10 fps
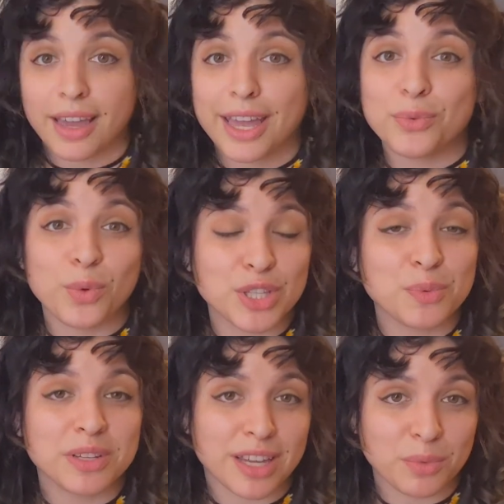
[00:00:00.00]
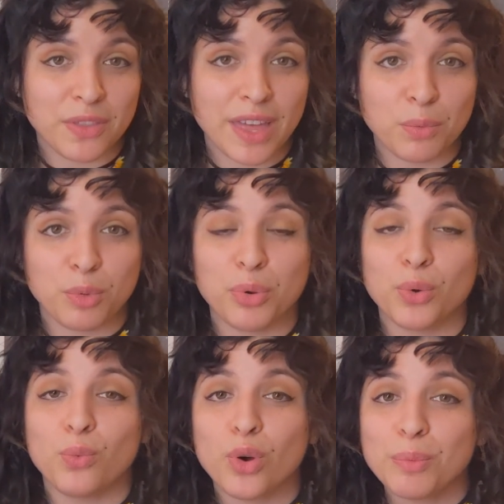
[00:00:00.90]
And once we're done with that, we'll put
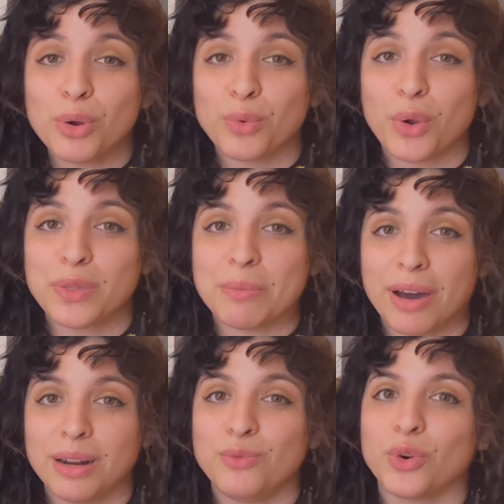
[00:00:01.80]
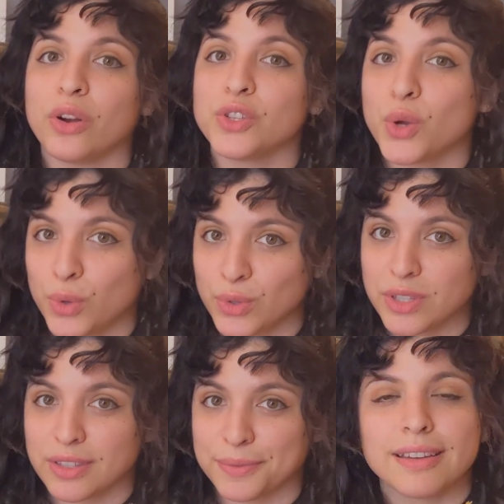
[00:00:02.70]
1 more row at the bottom for our
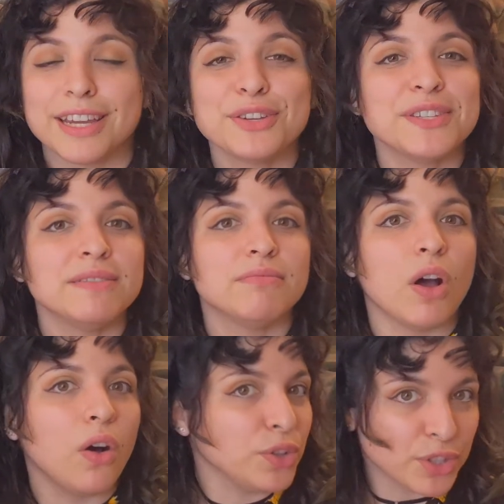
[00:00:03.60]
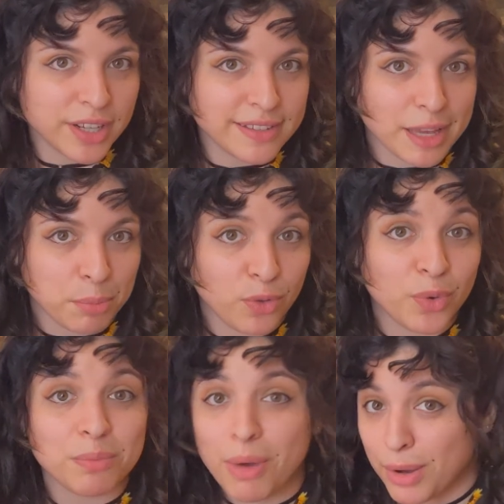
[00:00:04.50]
totals. Here's an altered example of
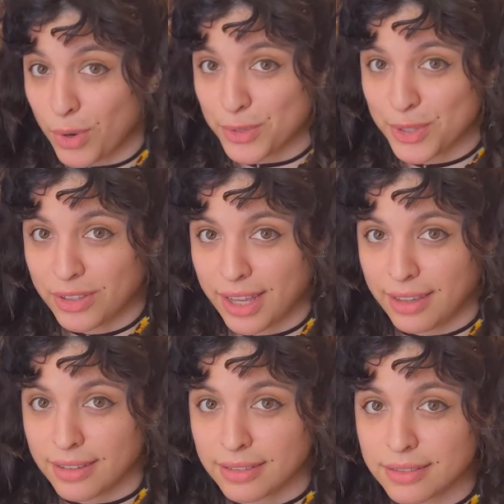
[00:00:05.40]
what my rows look like.